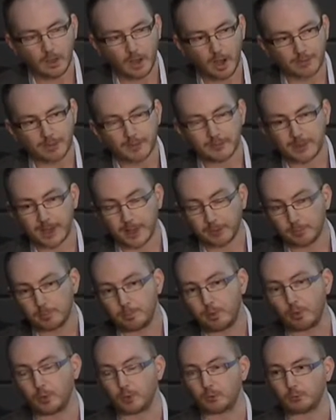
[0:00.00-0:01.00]
I think the other
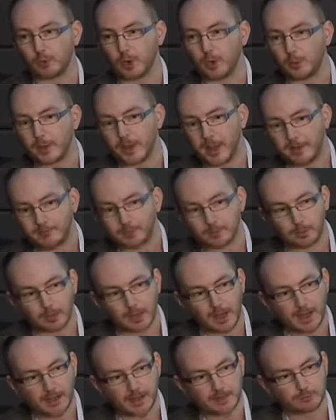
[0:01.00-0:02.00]
important role we have to
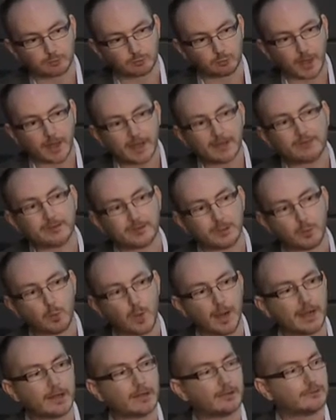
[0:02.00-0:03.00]
play is raising
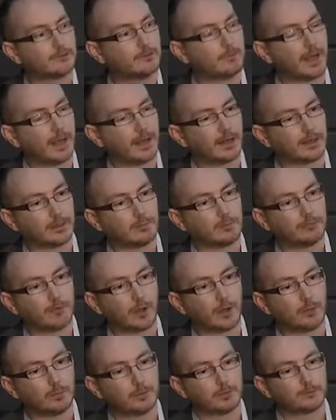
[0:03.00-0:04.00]
awareness about
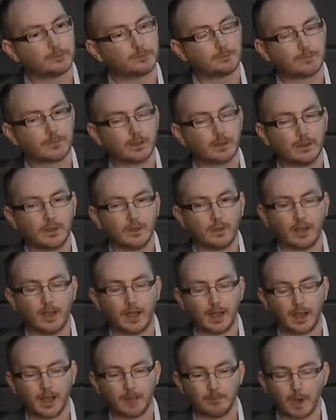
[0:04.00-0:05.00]
lymphomas.
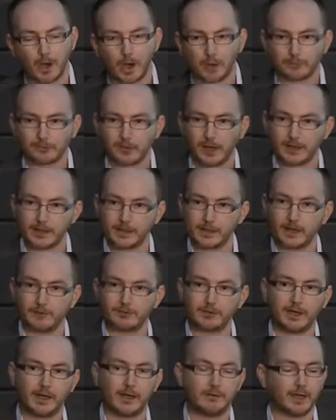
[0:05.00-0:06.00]
I was lucky
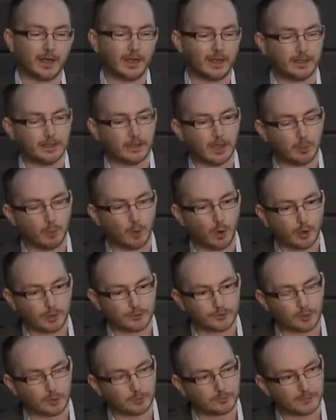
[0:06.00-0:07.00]
enough to have a
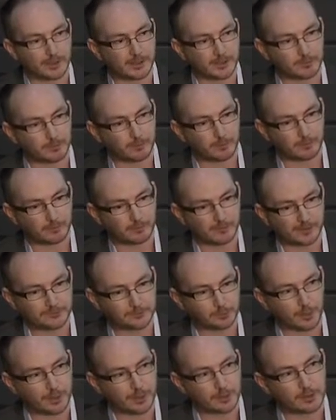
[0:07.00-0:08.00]
workshop session with
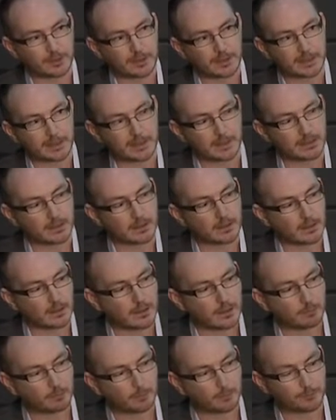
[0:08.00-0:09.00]
Professor Engert in
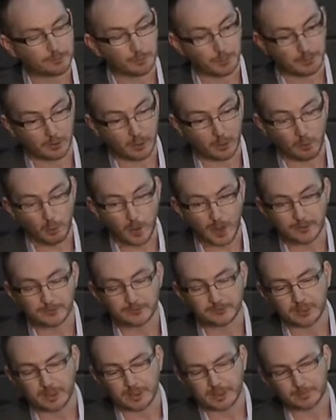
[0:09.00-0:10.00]
Brisbane on
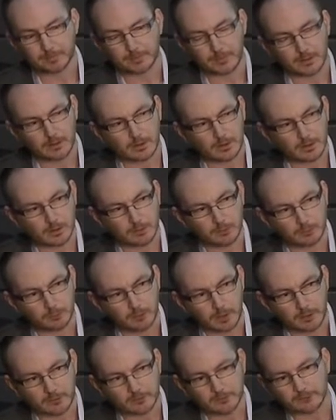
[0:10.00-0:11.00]
Wednesday, and was
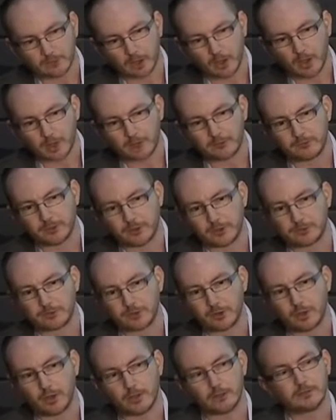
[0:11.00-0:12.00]
one of the slides that he
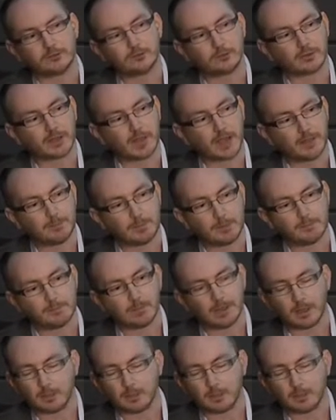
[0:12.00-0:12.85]
showed sort of gave me